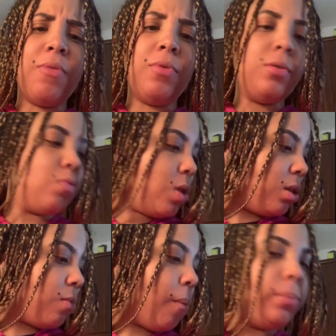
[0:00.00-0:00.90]
different.
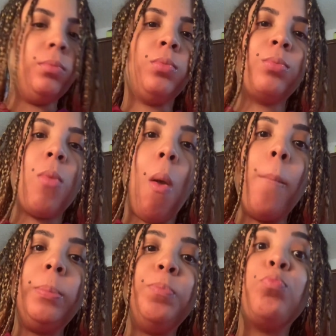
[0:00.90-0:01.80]
I'm going to make
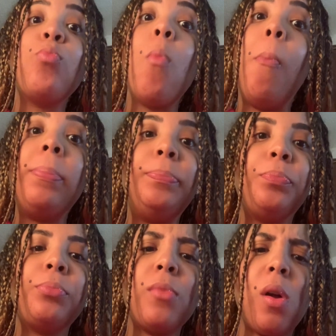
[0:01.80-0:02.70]
my video
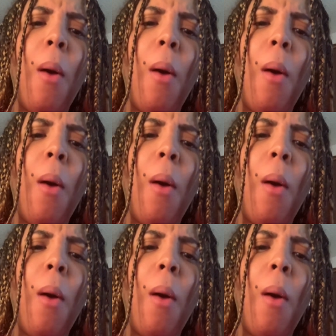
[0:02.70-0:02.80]
too. Let